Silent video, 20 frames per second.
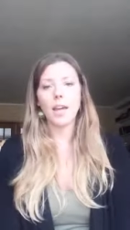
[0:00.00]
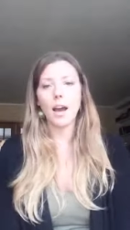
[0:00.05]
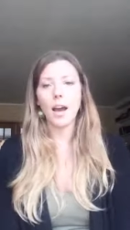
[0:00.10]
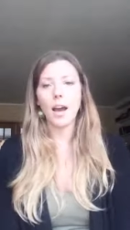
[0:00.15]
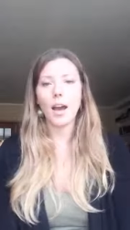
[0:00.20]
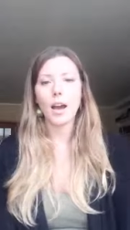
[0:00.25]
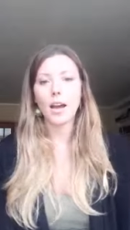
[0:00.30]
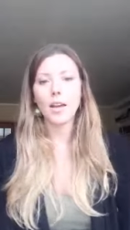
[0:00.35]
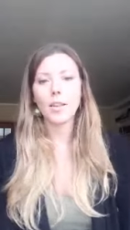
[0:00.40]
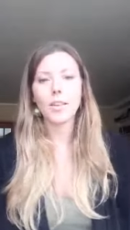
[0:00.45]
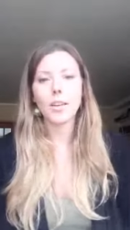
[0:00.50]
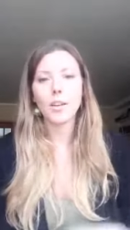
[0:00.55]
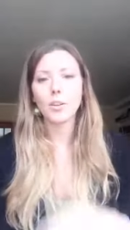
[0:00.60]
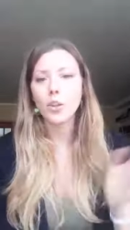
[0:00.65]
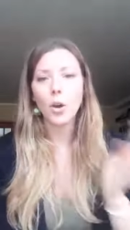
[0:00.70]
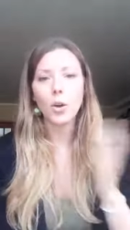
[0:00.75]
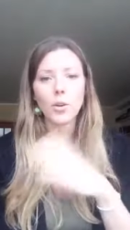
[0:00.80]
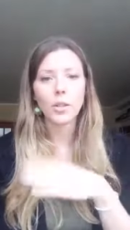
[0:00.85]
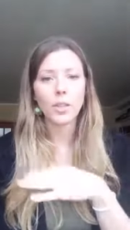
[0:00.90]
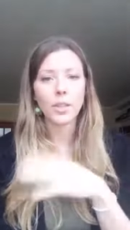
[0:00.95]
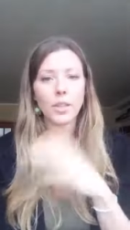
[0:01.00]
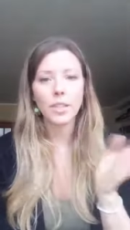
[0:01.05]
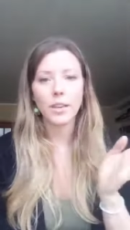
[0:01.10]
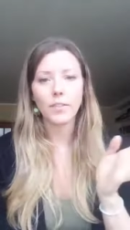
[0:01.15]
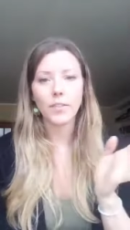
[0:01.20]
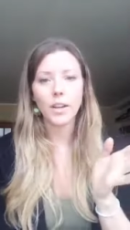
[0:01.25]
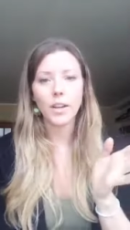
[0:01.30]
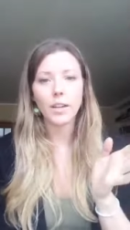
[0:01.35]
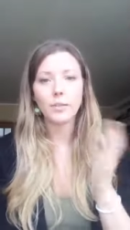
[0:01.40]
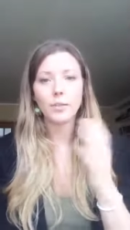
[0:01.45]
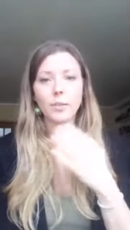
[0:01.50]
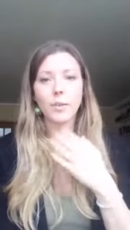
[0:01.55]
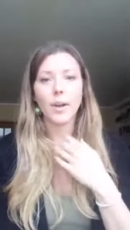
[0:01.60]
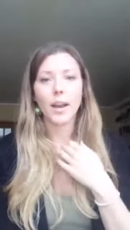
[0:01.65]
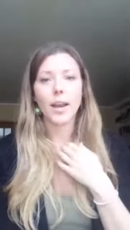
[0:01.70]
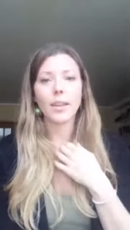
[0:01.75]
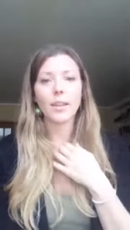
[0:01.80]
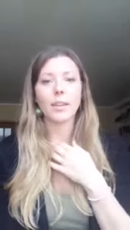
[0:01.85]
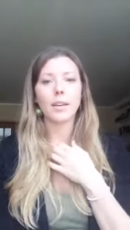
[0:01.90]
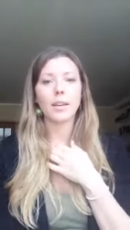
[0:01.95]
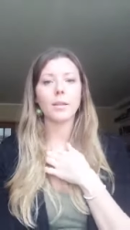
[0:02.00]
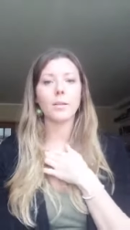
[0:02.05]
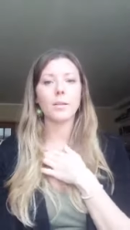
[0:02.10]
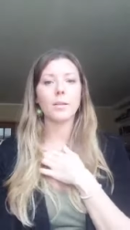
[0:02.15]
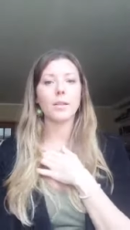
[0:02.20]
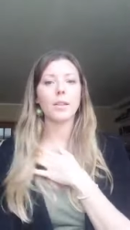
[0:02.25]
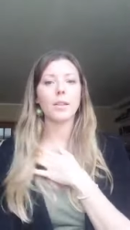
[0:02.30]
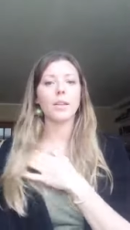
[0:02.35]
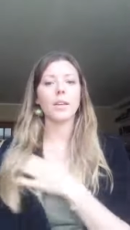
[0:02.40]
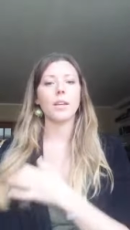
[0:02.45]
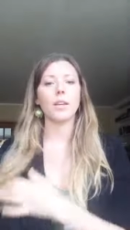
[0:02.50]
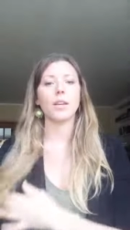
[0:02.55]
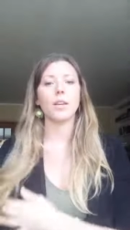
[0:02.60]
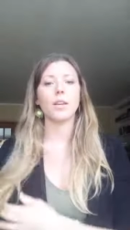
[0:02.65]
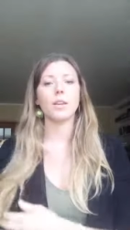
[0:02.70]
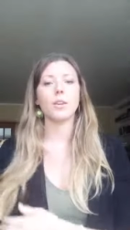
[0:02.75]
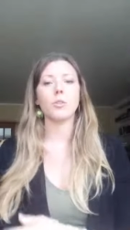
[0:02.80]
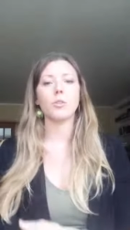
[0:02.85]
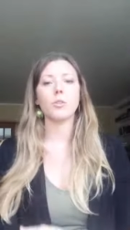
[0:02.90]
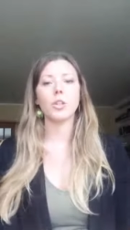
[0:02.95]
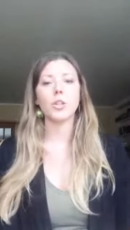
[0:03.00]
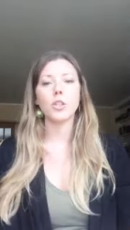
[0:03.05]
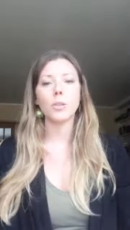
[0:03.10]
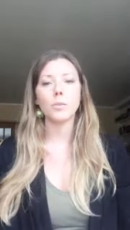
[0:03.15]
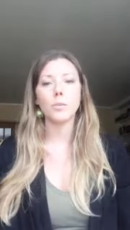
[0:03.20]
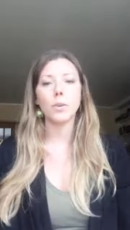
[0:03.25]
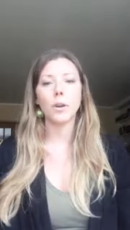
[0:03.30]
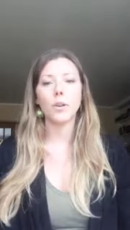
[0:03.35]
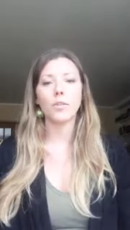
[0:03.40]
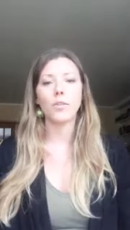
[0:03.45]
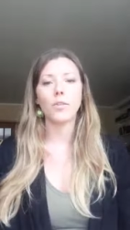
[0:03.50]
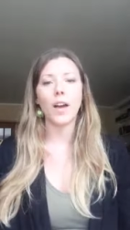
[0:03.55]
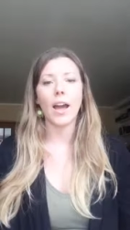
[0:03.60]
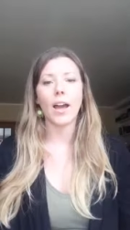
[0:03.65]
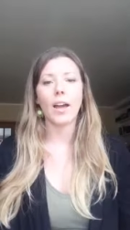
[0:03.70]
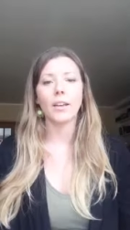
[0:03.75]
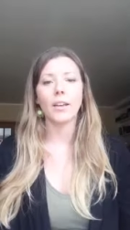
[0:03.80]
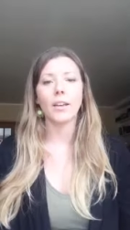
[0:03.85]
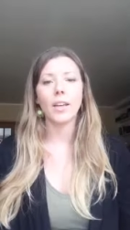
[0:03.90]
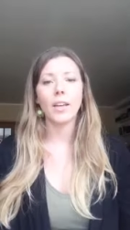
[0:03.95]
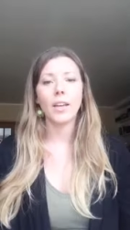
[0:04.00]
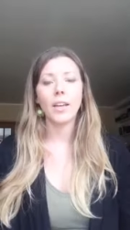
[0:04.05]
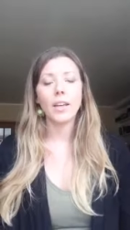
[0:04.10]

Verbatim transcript: uh, they're totally different right the the nutrition profile